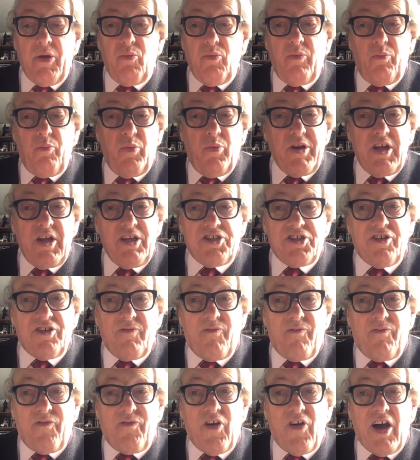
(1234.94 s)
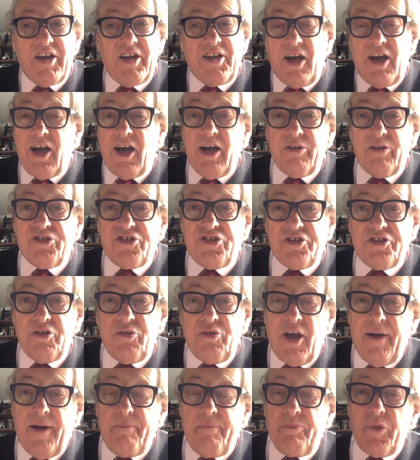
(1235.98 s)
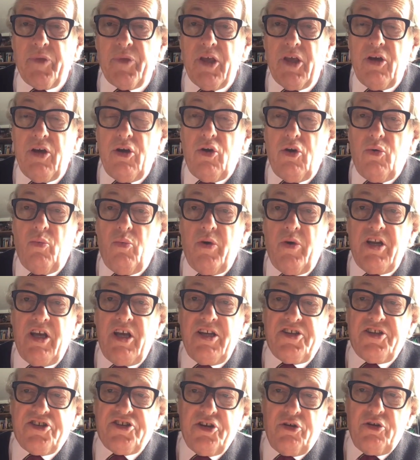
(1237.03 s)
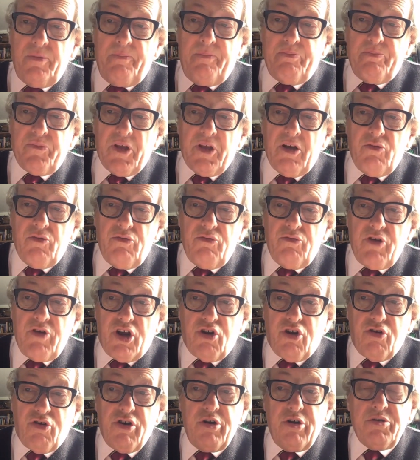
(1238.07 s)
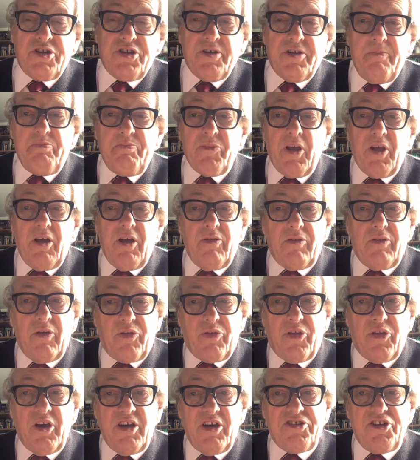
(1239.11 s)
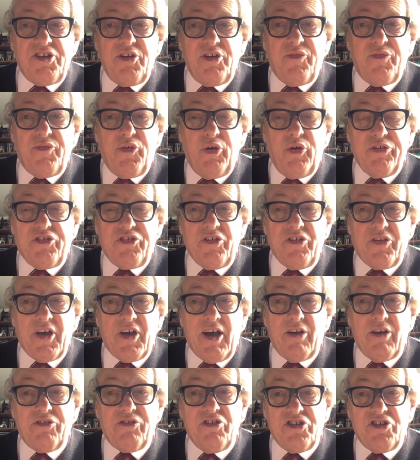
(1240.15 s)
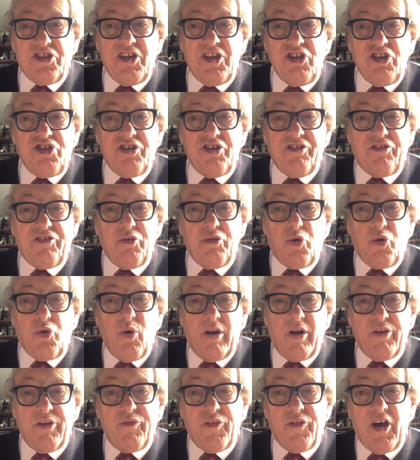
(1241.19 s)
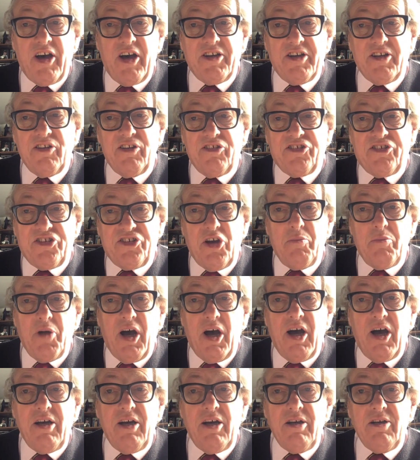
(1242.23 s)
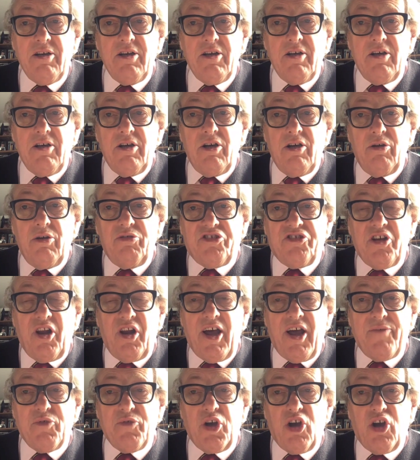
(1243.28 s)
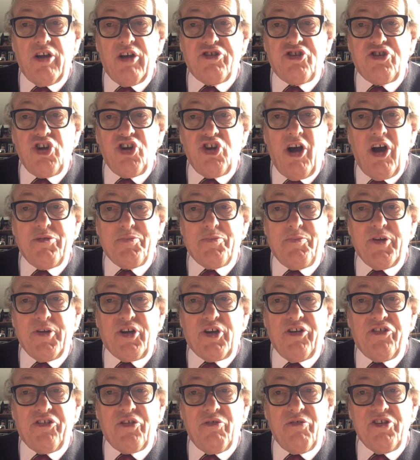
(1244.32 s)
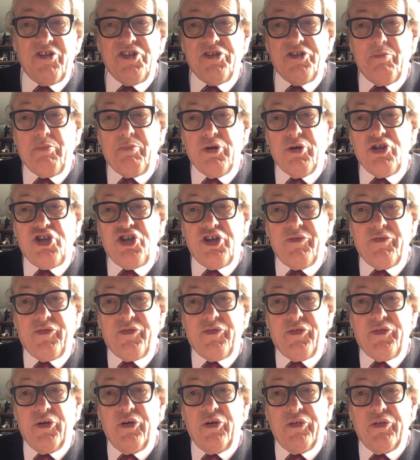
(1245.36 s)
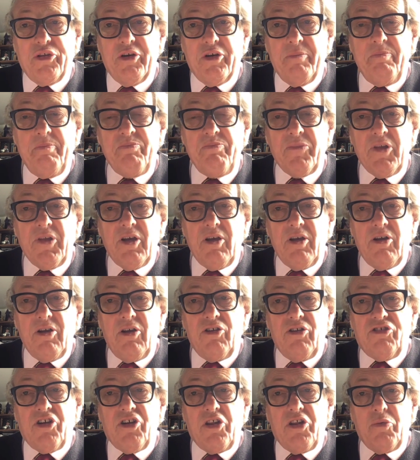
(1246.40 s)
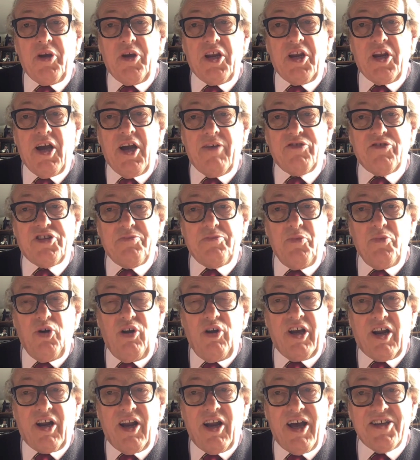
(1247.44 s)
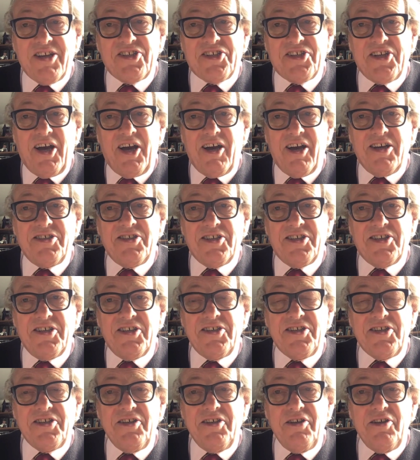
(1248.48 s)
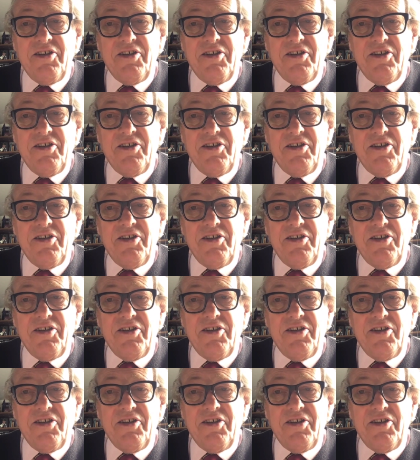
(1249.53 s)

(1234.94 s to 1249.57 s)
we need to find out how to do that. We need to recruit the 30 or 40,000 teachers who qualified in the summer, who still haven't got jobs because there isn't a budget for them, so that we can have smaller class sizes.